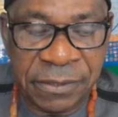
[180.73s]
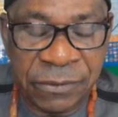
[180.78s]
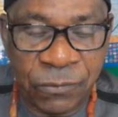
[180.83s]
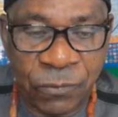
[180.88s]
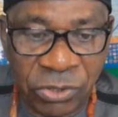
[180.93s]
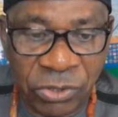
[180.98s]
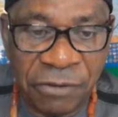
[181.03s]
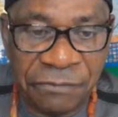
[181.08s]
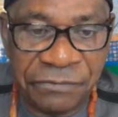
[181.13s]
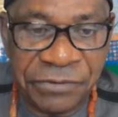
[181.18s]

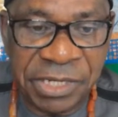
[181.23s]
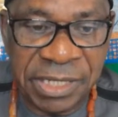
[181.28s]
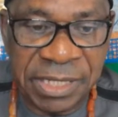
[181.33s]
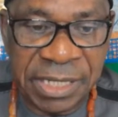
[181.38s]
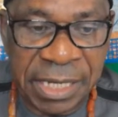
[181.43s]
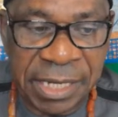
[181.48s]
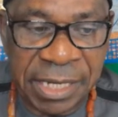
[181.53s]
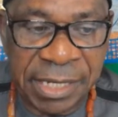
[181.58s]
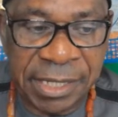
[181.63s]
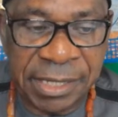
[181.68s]
one of
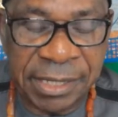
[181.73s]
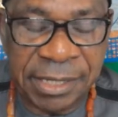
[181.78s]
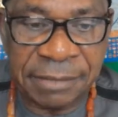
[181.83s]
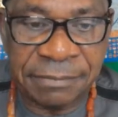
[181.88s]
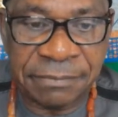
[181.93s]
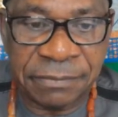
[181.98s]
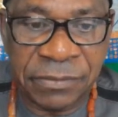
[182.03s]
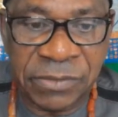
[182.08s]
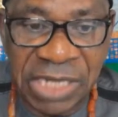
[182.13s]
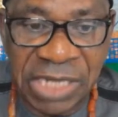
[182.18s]
the
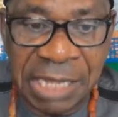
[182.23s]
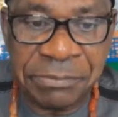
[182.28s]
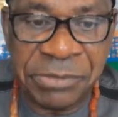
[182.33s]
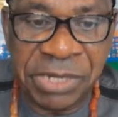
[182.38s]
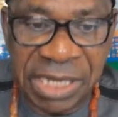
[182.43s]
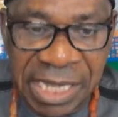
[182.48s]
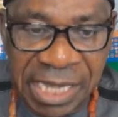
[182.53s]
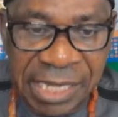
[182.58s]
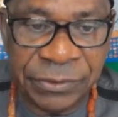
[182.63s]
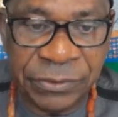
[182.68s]

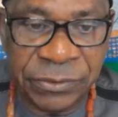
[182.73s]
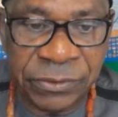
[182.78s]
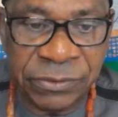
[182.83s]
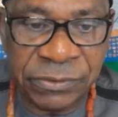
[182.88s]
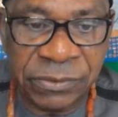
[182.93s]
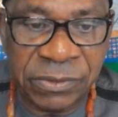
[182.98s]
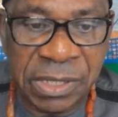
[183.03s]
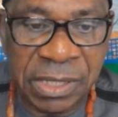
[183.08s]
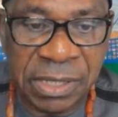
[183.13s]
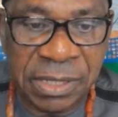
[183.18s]
Nnamdi
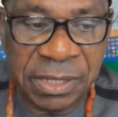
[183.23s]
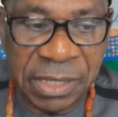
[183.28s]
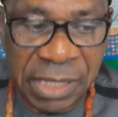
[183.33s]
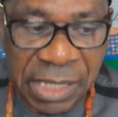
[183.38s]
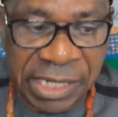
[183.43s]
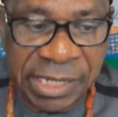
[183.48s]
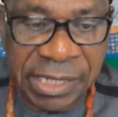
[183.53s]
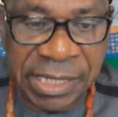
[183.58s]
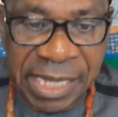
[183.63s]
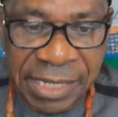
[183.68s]
Kanu
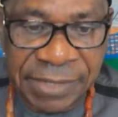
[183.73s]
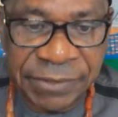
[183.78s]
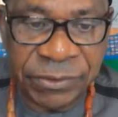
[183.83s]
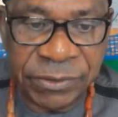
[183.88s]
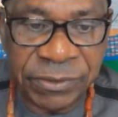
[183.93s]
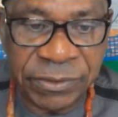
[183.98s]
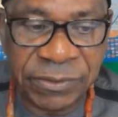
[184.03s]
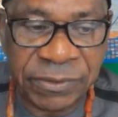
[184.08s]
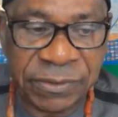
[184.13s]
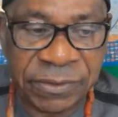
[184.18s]
late
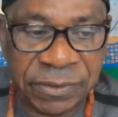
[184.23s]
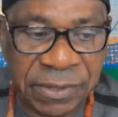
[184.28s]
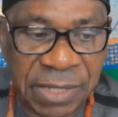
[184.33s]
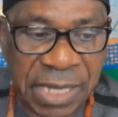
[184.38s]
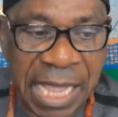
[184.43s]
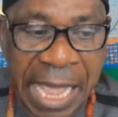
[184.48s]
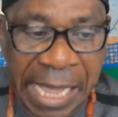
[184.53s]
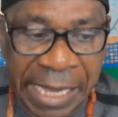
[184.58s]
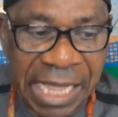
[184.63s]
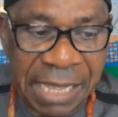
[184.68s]
counsels,
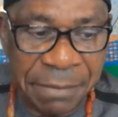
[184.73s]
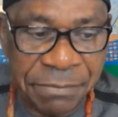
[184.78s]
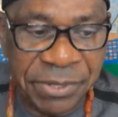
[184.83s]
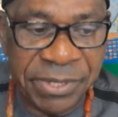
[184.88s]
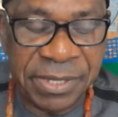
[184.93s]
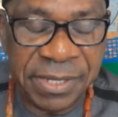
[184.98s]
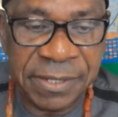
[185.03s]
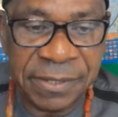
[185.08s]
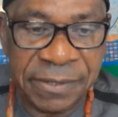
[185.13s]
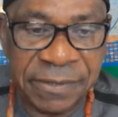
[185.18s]

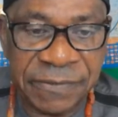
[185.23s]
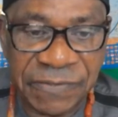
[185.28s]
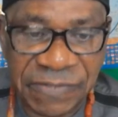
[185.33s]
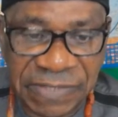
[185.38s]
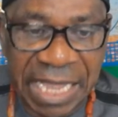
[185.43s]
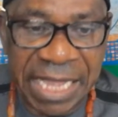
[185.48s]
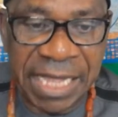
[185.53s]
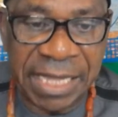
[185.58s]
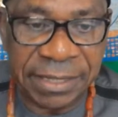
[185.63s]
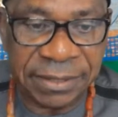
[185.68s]
Agabi,
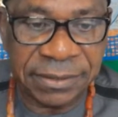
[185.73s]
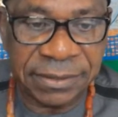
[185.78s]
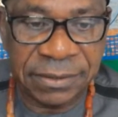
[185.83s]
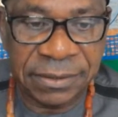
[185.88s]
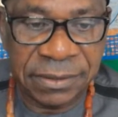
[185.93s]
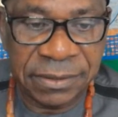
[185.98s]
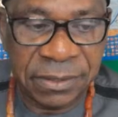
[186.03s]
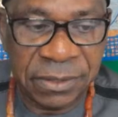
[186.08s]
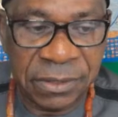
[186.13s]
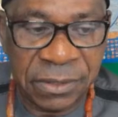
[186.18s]
son,
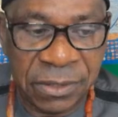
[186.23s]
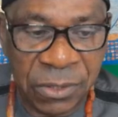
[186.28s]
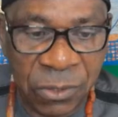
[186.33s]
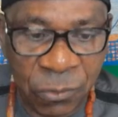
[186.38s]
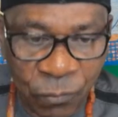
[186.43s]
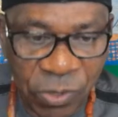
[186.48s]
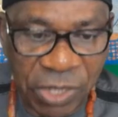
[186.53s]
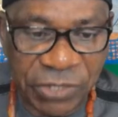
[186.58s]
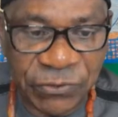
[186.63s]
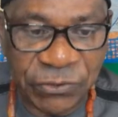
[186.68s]

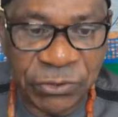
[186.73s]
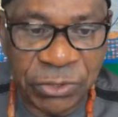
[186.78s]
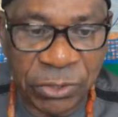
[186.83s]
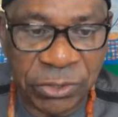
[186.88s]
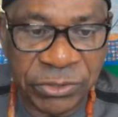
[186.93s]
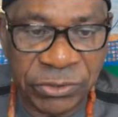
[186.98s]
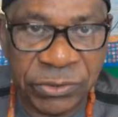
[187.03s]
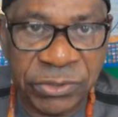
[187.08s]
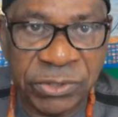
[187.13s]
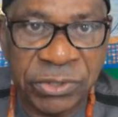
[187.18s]

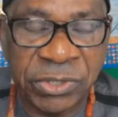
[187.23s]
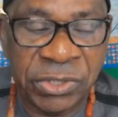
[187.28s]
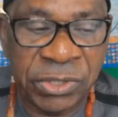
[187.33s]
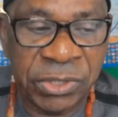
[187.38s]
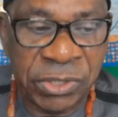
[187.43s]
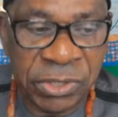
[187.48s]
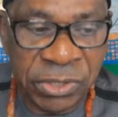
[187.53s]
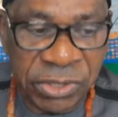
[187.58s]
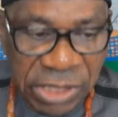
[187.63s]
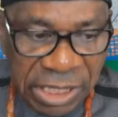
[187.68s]
questioned
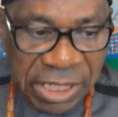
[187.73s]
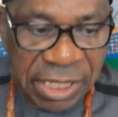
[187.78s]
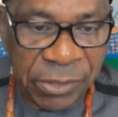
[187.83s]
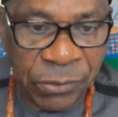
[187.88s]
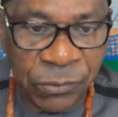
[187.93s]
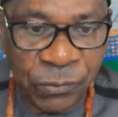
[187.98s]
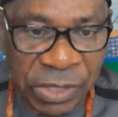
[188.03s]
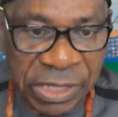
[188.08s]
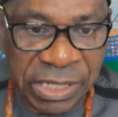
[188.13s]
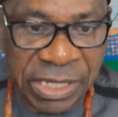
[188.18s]
the
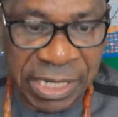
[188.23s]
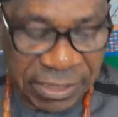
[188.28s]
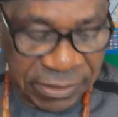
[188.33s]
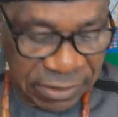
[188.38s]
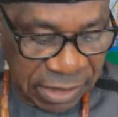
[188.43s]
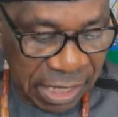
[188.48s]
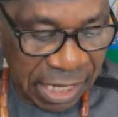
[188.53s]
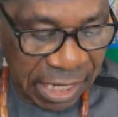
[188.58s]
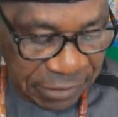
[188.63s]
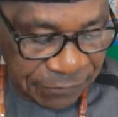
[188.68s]

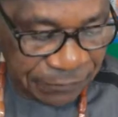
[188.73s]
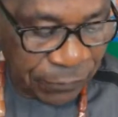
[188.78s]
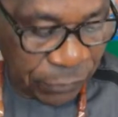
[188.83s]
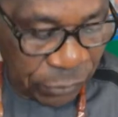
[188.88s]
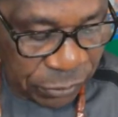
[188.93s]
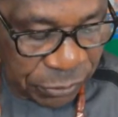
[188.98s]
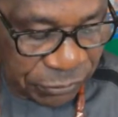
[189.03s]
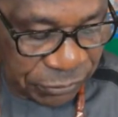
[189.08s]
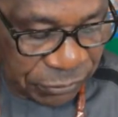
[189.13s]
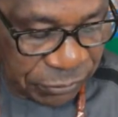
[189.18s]
witness as
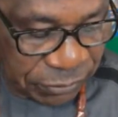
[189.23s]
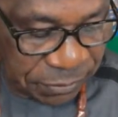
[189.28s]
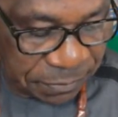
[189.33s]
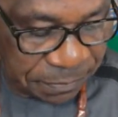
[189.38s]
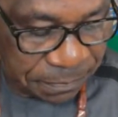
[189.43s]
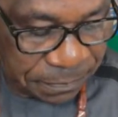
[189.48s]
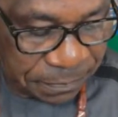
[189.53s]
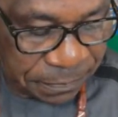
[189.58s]
follows.